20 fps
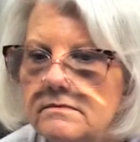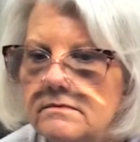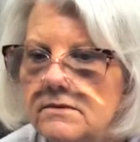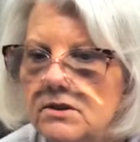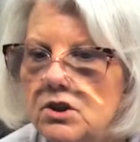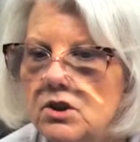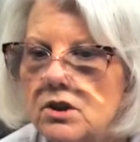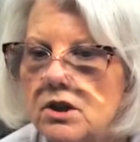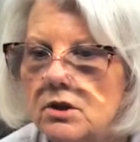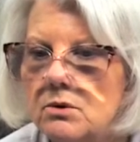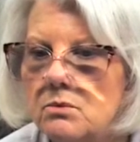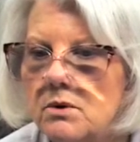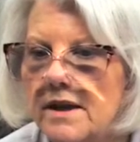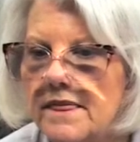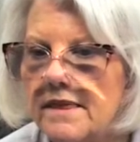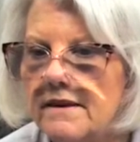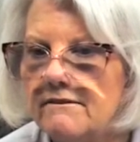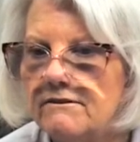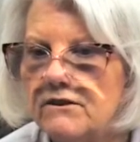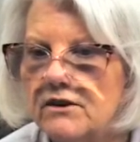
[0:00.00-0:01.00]
You could
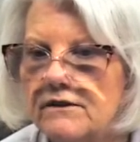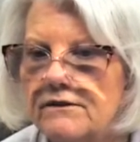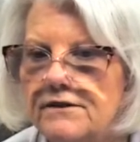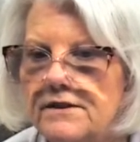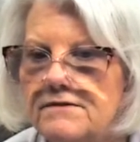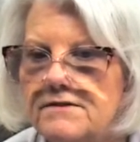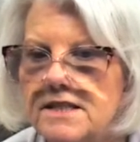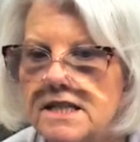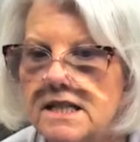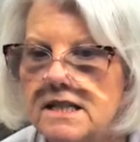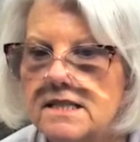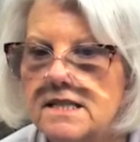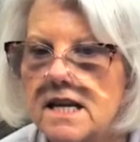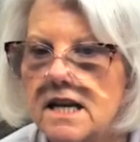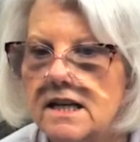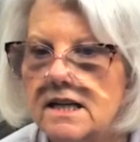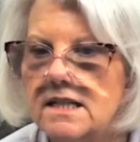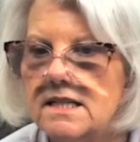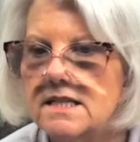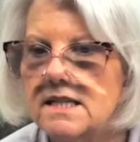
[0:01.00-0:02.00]
run them for 15
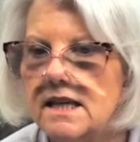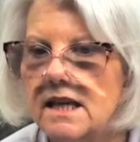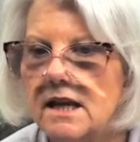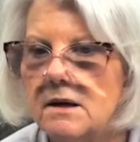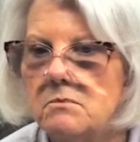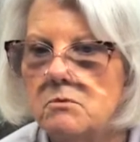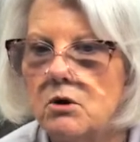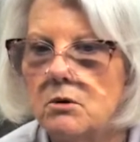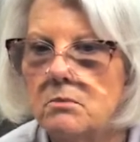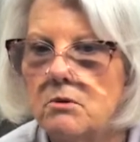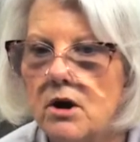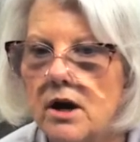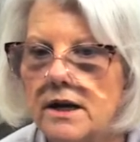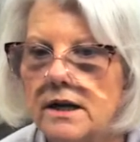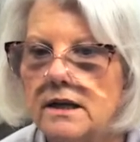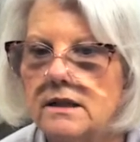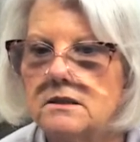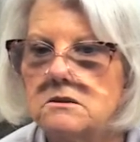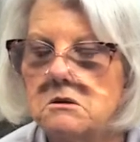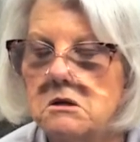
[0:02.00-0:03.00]
seconds and get more
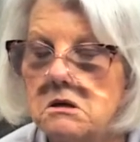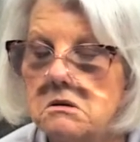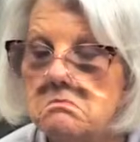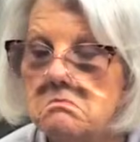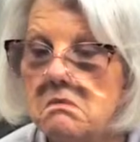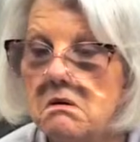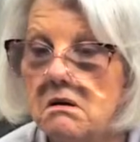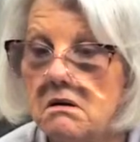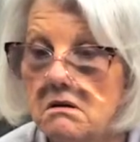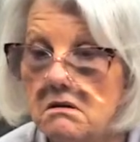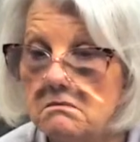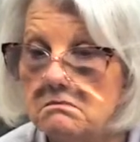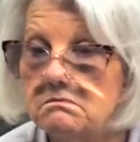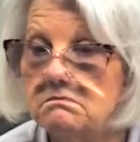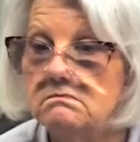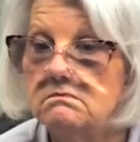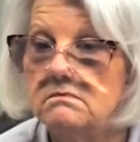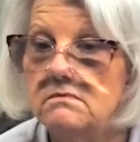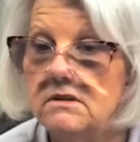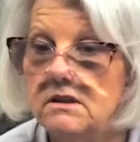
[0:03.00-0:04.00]
product run. Oh,
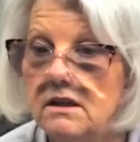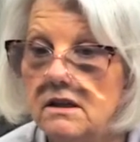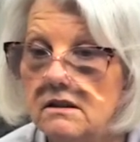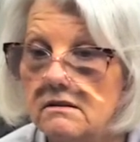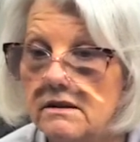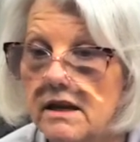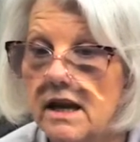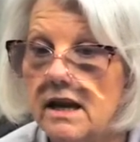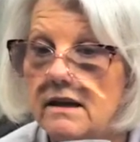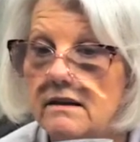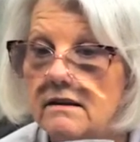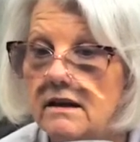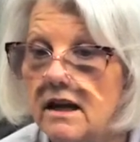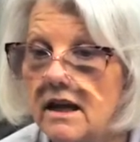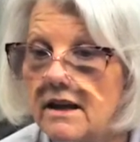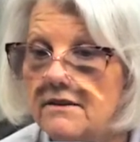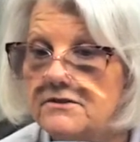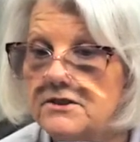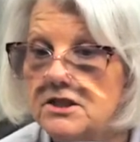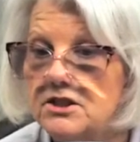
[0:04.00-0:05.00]
okay.
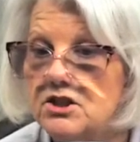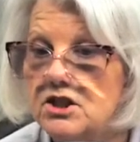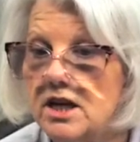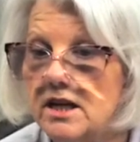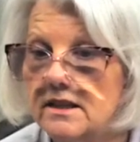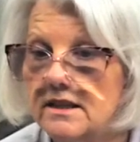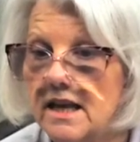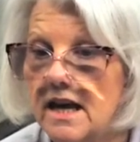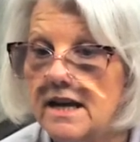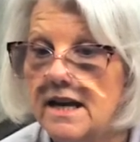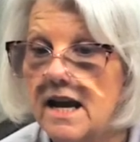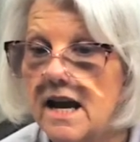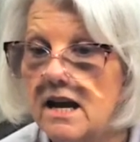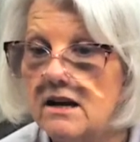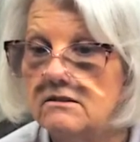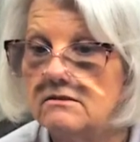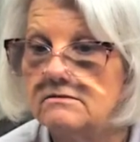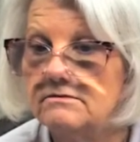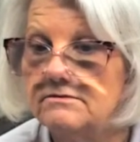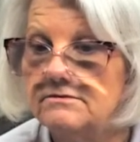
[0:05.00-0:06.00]
I'll have to check that
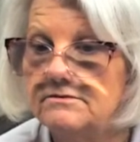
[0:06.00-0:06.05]
out.